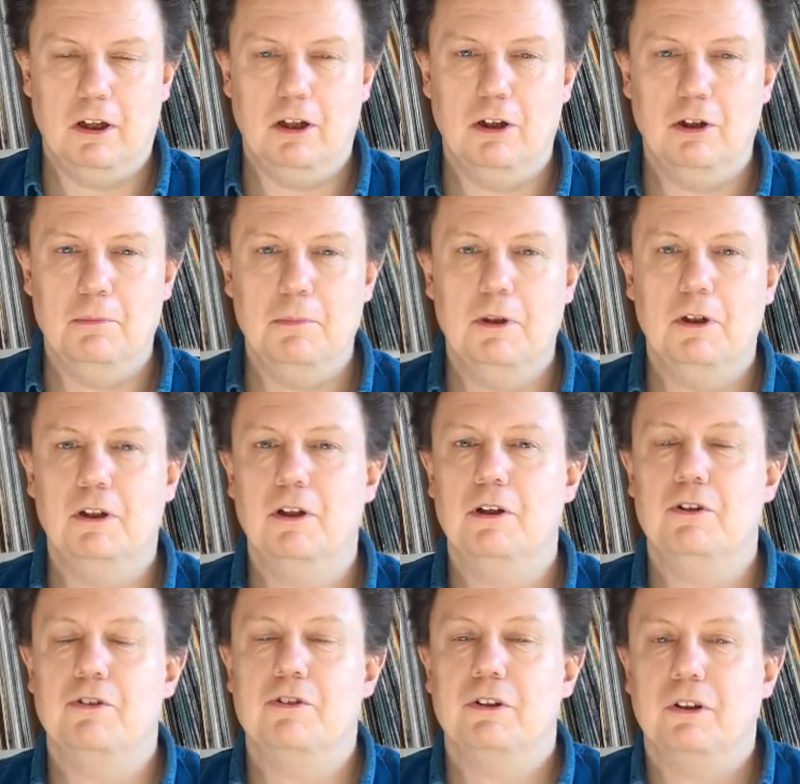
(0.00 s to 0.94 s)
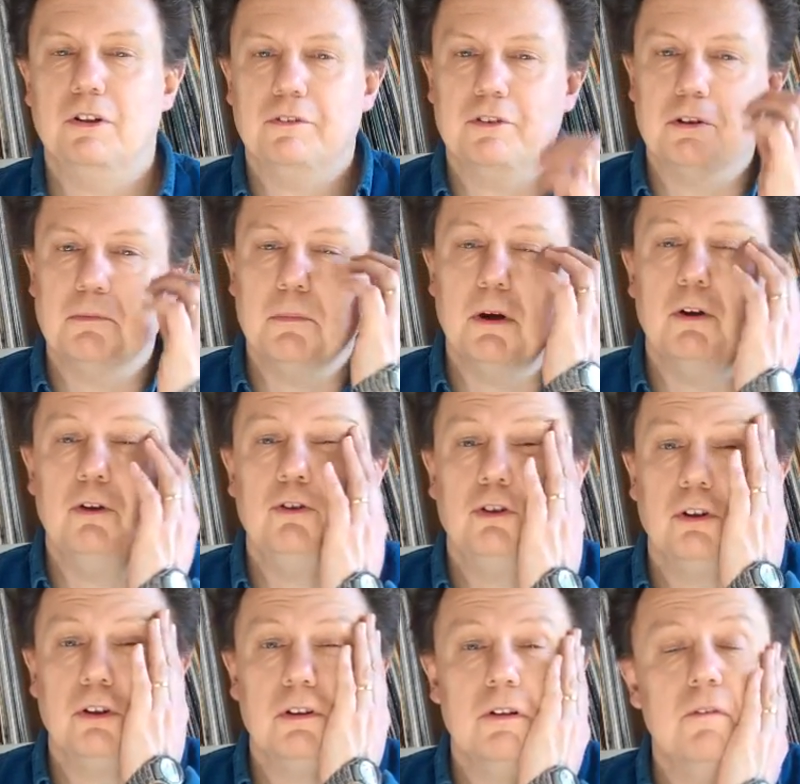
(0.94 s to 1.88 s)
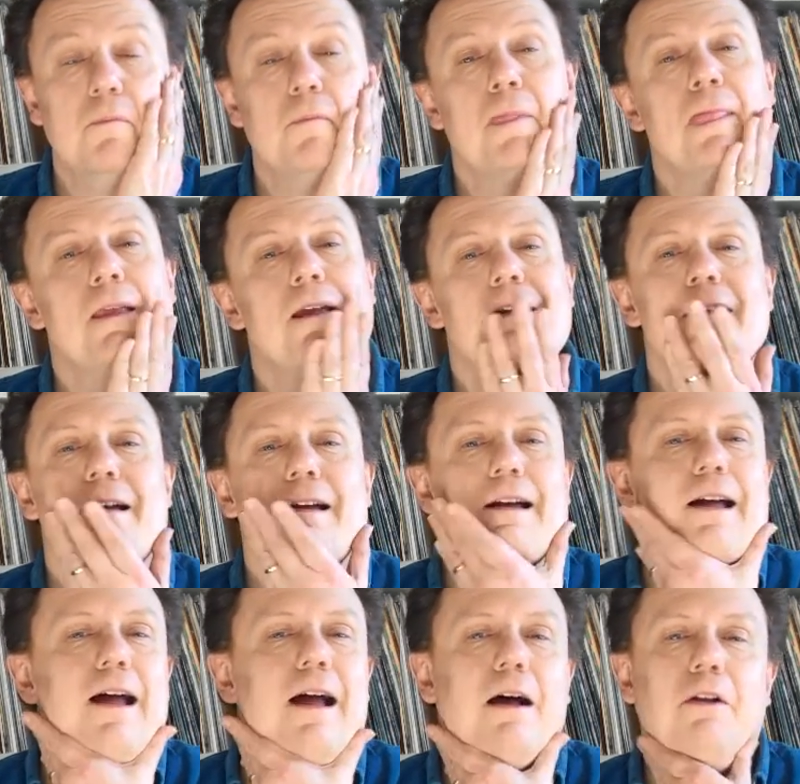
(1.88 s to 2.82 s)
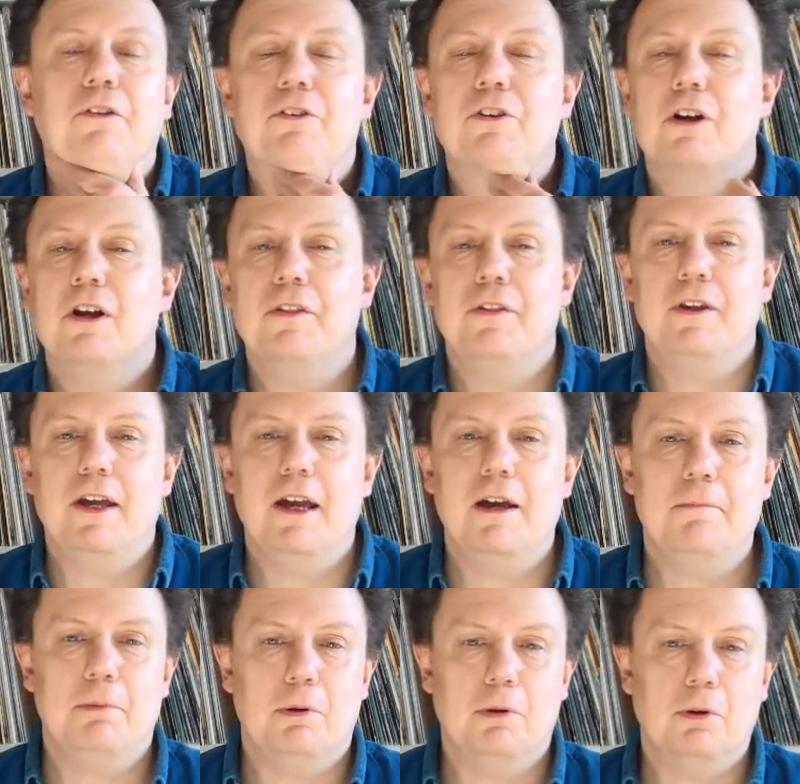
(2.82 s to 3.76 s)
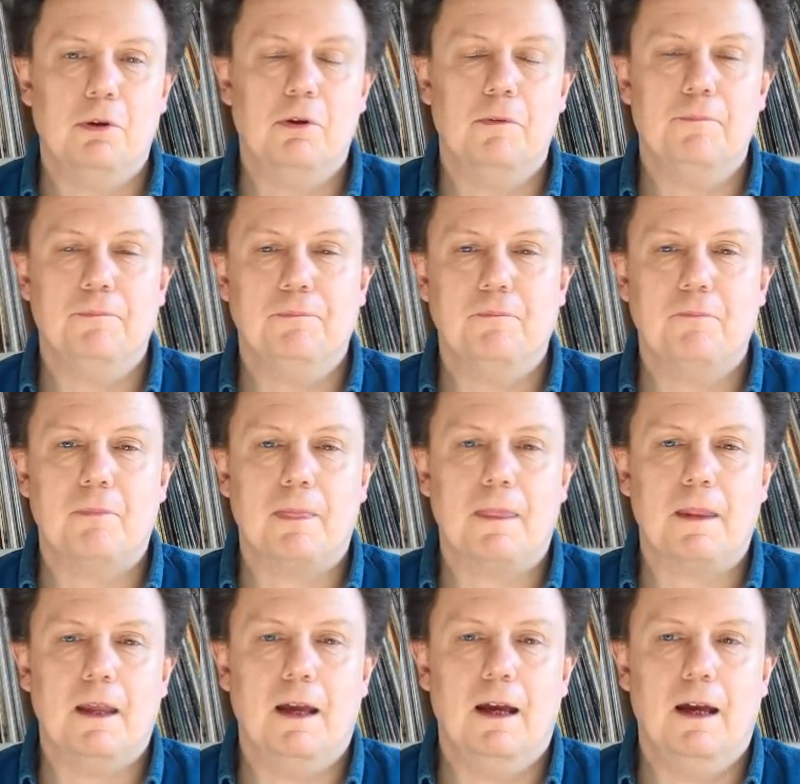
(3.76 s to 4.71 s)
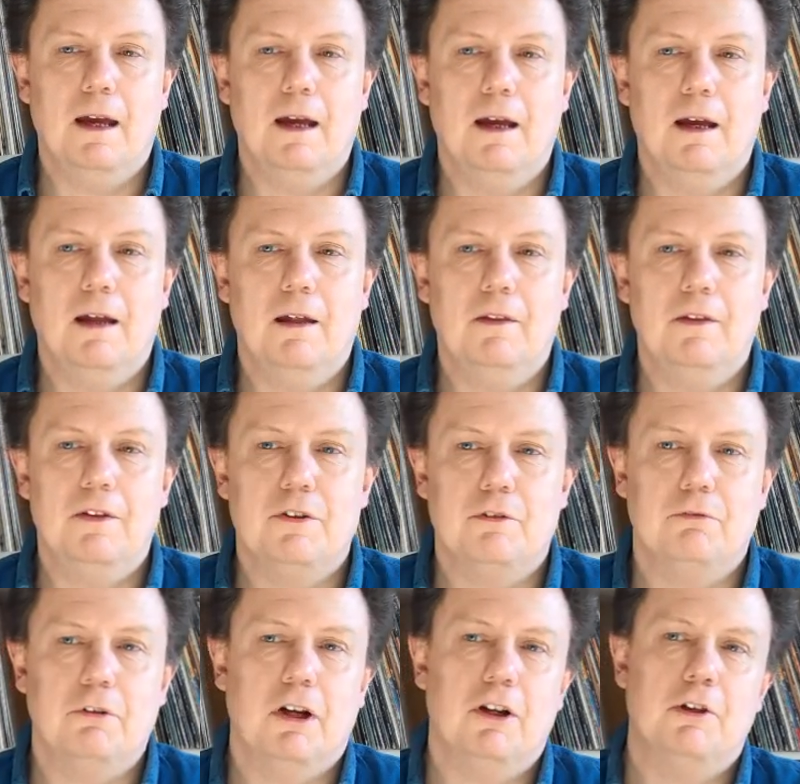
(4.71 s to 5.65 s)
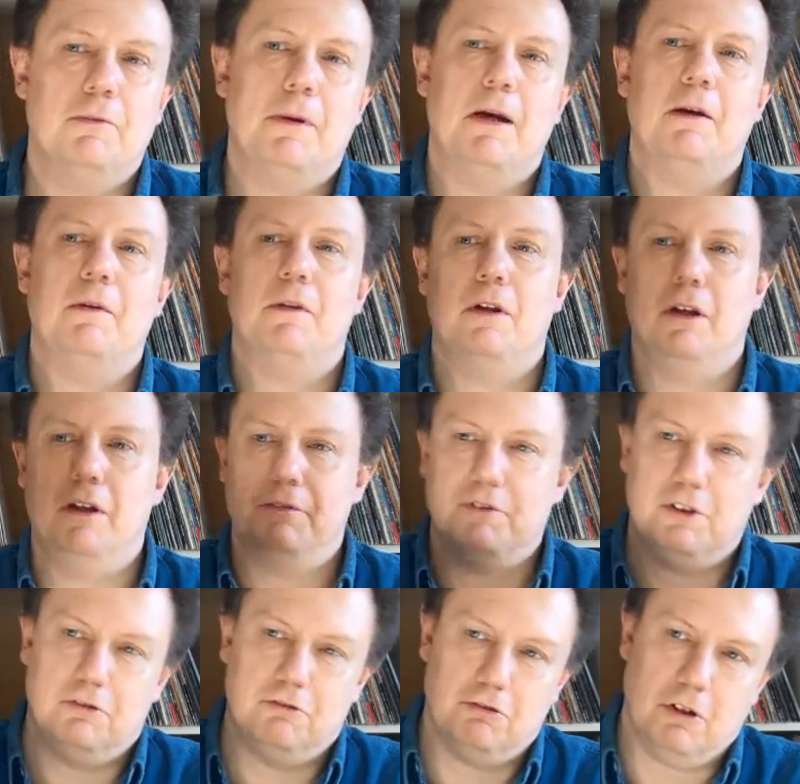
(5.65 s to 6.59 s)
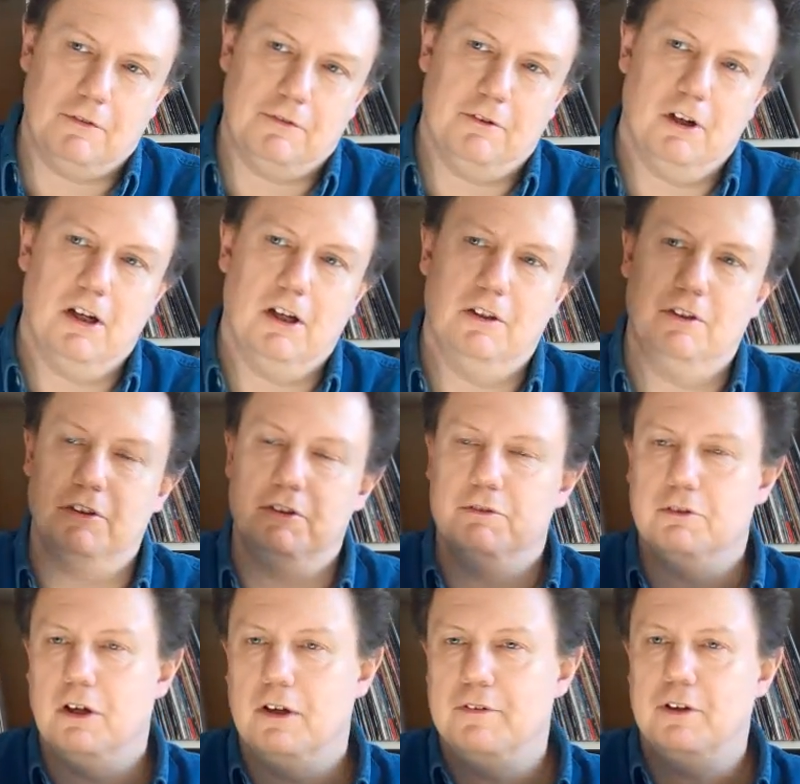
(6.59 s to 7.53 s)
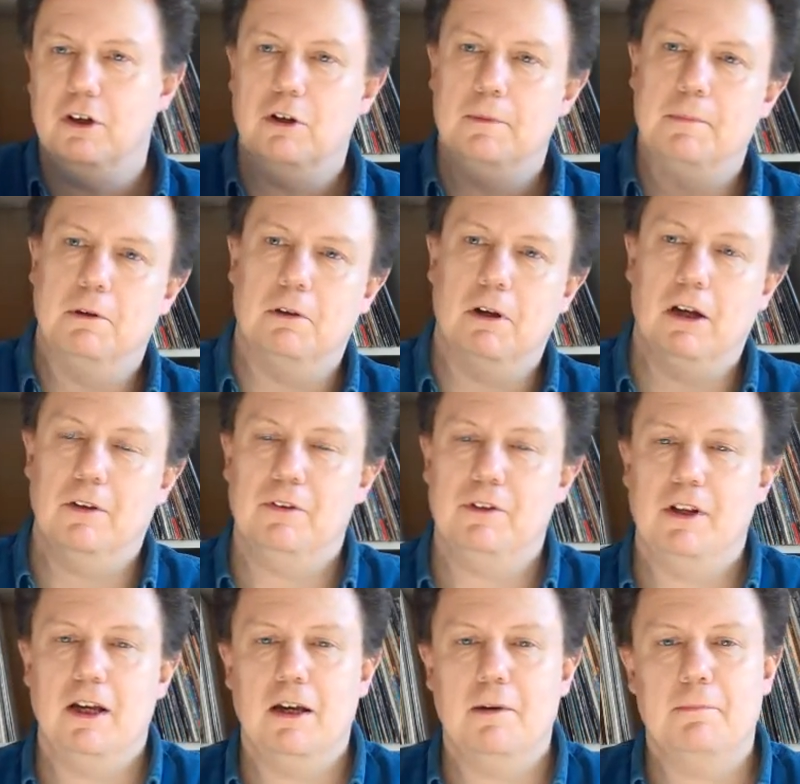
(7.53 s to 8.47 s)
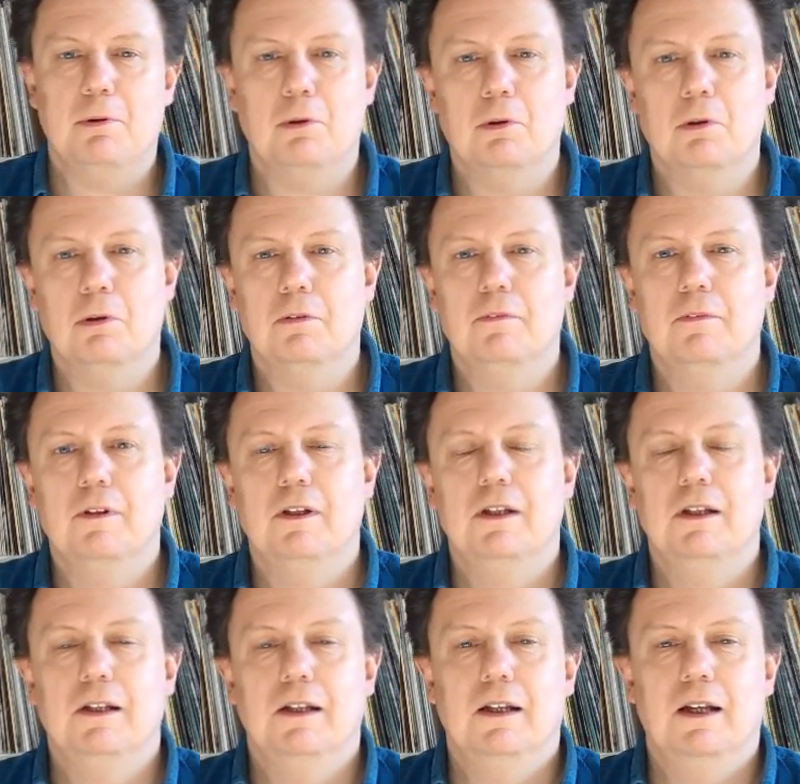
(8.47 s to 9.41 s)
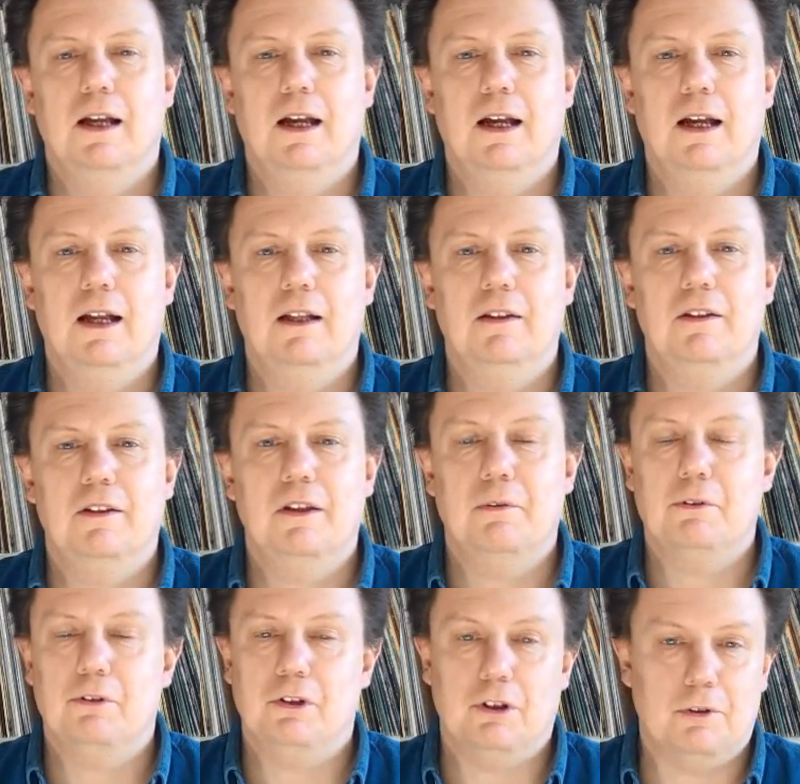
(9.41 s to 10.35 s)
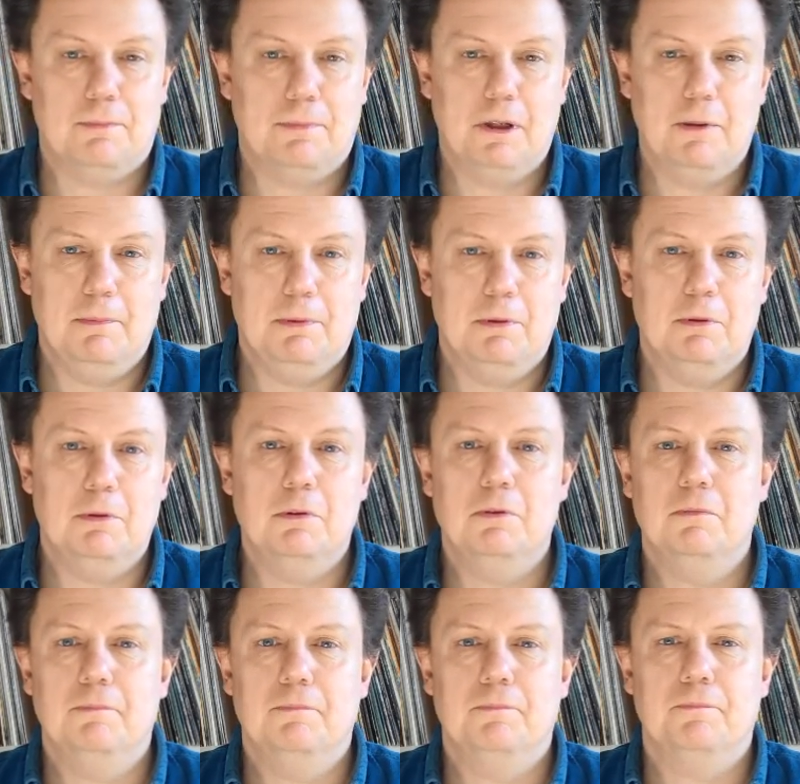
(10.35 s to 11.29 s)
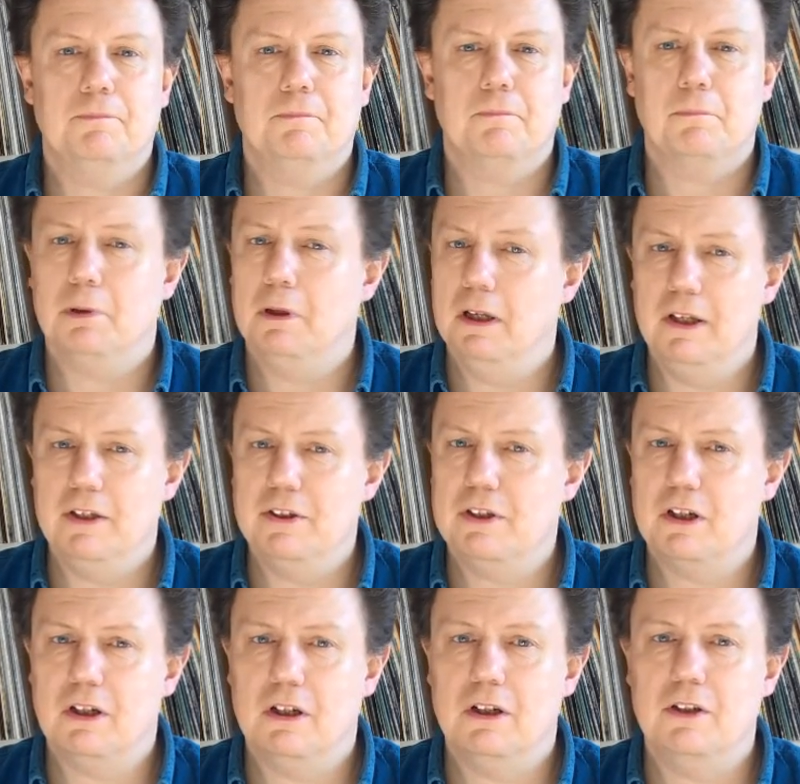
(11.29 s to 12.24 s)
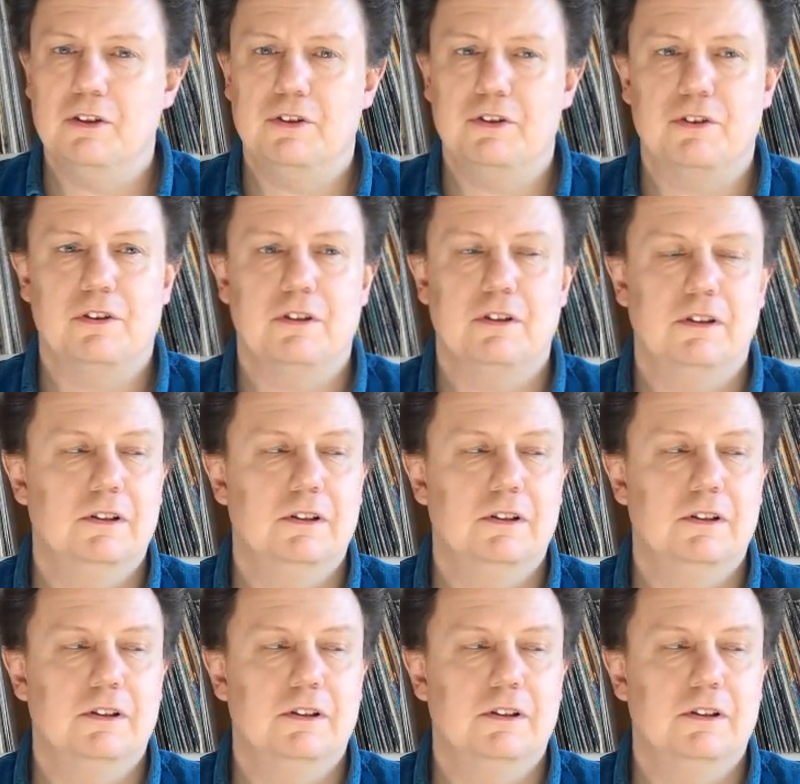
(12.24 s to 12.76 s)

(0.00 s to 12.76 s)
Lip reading: home, and I noticed a lot of commotion outside the airport, and there's a roundabout that I have to drive around and drive home around the airport, and there was a lot of people, police cars,